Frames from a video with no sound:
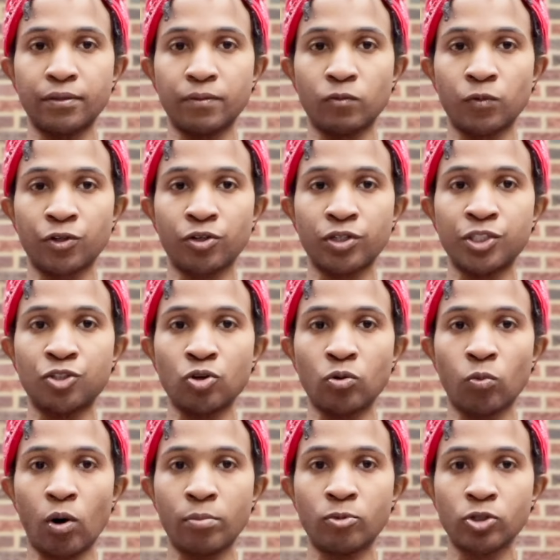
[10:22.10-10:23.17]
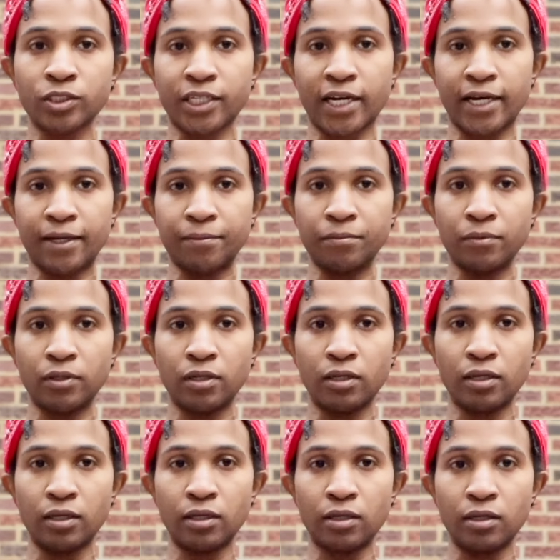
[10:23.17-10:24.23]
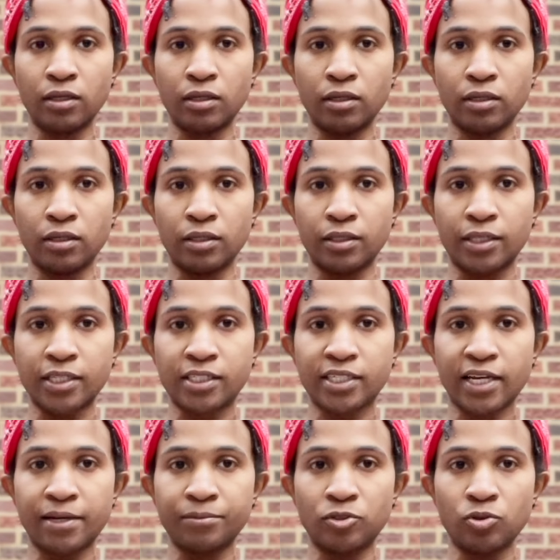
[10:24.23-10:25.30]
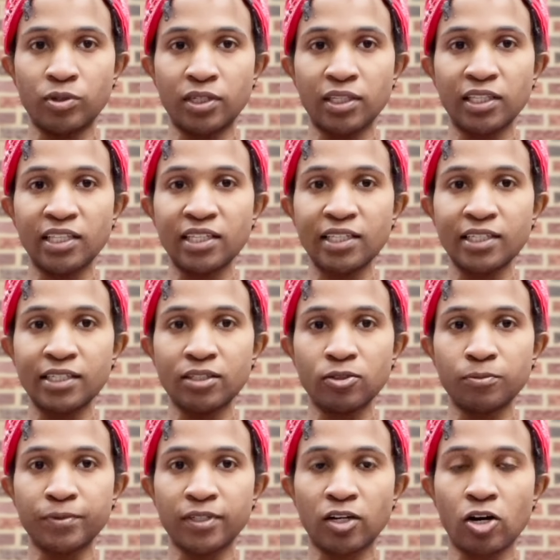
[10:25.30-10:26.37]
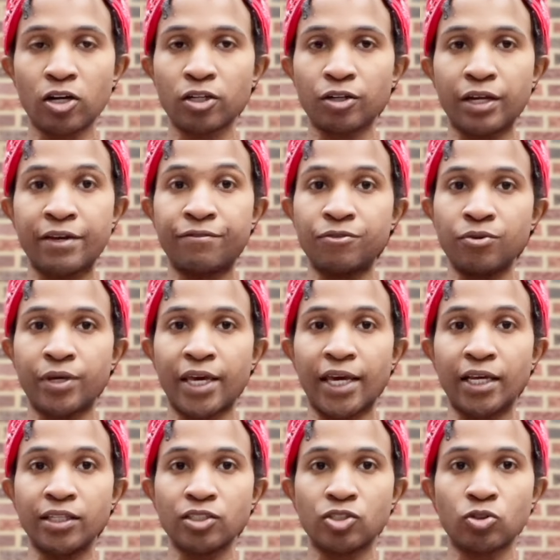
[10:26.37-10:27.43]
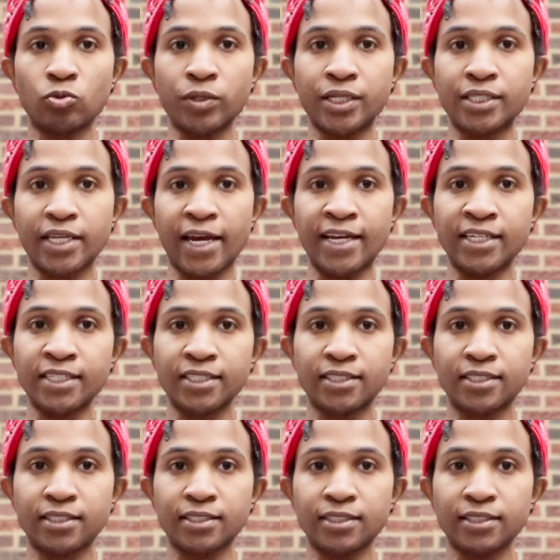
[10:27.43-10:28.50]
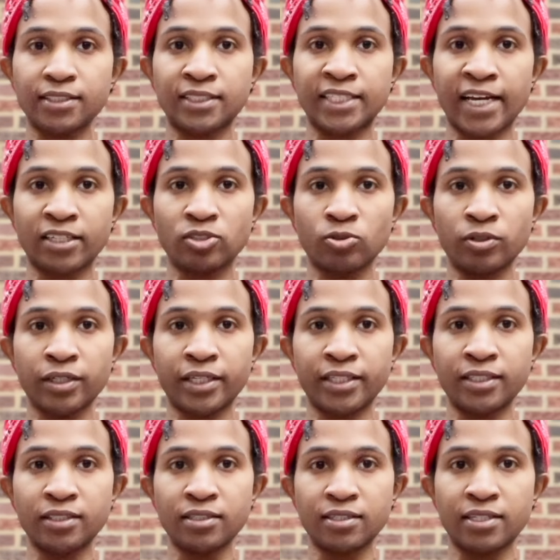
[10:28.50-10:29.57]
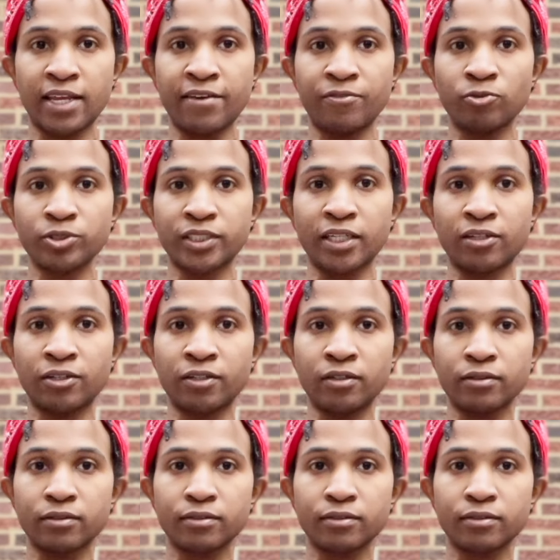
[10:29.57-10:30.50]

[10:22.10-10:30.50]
We're going to do it one more time. This time, do it a little bit harder if you can. Squeeze anus, sex organs, navel center.